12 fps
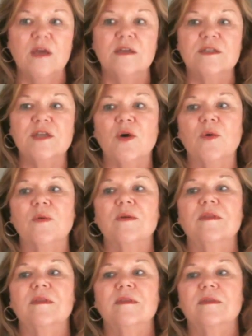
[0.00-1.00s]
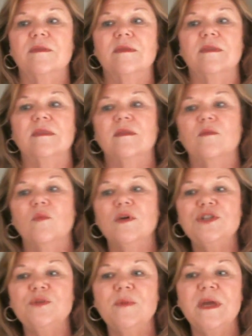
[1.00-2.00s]
So
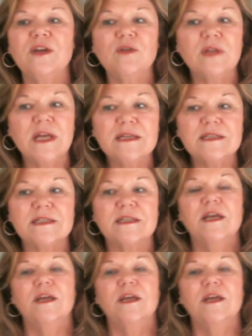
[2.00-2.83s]
once you make your list,